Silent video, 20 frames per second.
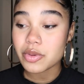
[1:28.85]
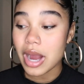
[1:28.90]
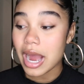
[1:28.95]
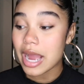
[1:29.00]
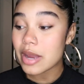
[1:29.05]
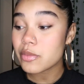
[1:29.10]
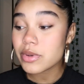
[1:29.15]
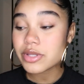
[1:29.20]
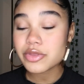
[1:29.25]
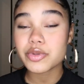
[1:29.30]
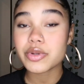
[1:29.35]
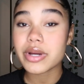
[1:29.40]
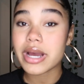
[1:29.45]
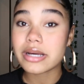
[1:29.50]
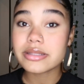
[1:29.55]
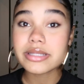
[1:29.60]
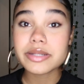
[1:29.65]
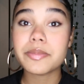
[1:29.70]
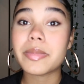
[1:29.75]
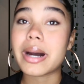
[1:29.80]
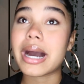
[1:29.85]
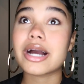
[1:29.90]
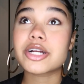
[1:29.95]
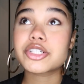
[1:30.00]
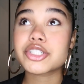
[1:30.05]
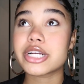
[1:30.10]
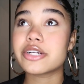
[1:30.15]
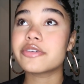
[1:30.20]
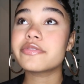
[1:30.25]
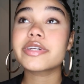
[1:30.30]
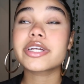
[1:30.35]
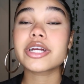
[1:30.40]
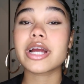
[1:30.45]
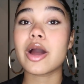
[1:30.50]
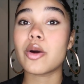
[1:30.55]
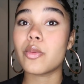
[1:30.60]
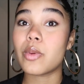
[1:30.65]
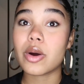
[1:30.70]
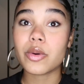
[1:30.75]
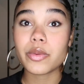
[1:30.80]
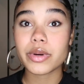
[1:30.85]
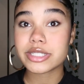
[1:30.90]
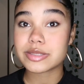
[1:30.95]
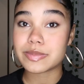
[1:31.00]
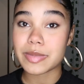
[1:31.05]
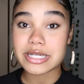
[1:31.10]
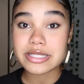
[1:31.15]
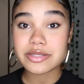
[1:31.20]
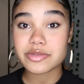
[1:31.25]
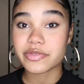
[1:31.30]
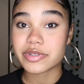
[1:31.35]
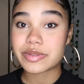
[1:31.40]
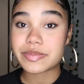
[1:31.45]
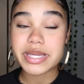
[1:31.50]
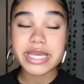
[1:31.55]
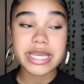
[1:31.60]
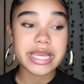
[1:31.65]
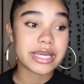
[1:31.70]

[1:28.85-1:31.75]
I went through hell and back trying to figure out what worked best for me